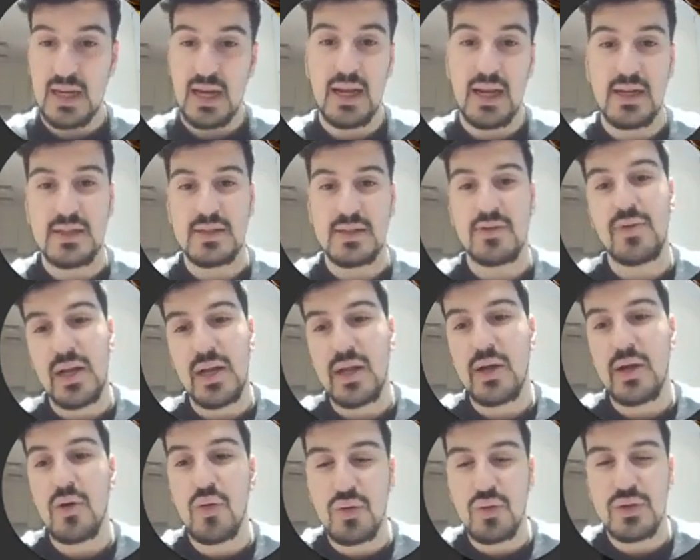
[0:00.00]
and there's a
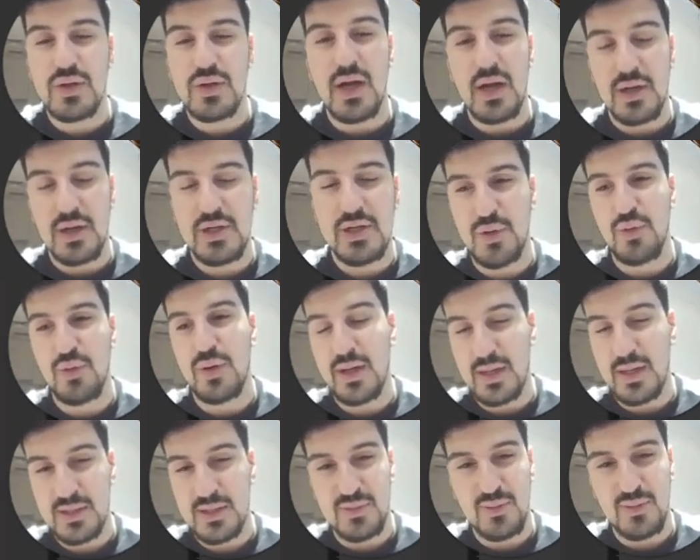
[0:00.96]
really cool touch to
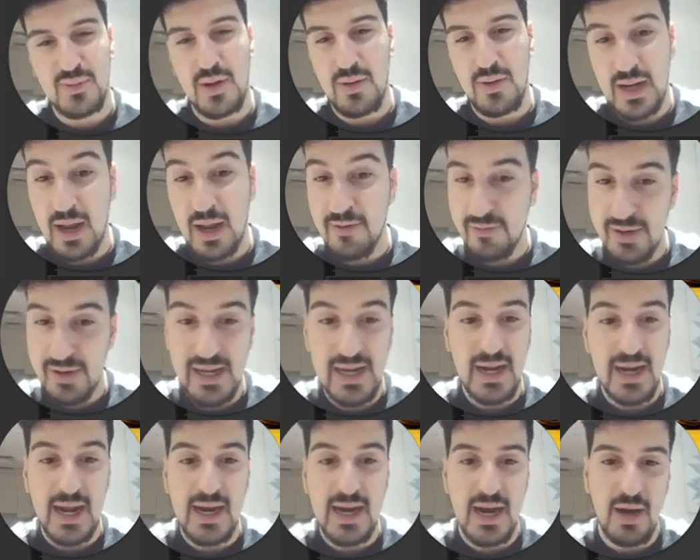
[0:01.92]
it as well, and I really
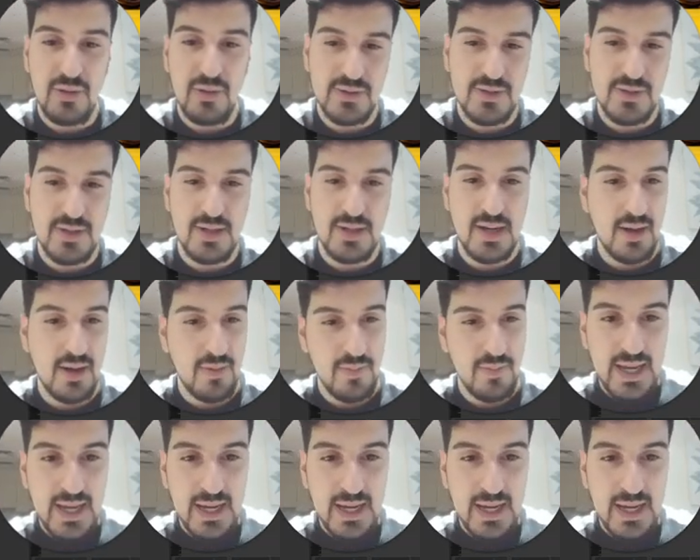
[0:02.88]
like how it's turned out.